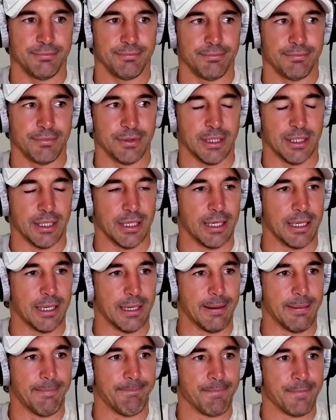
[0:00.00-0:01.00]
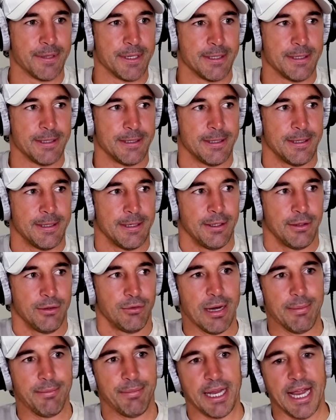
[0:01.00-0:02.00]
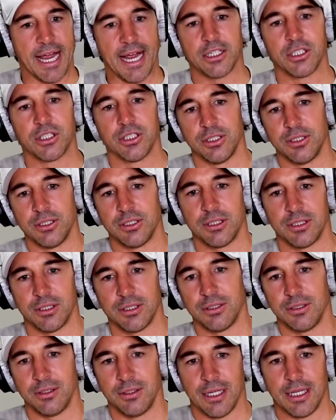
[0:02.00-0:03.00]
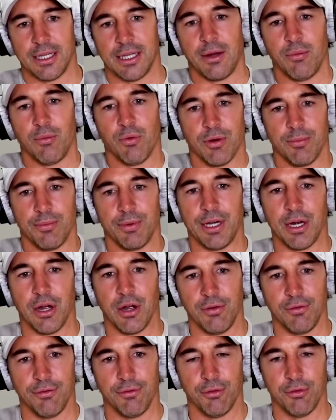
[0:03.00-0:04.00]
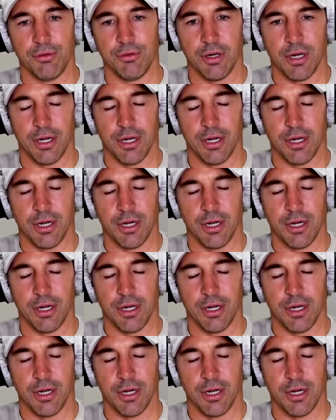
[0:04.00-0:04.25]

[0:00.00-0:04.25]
the actions that they want to be known for.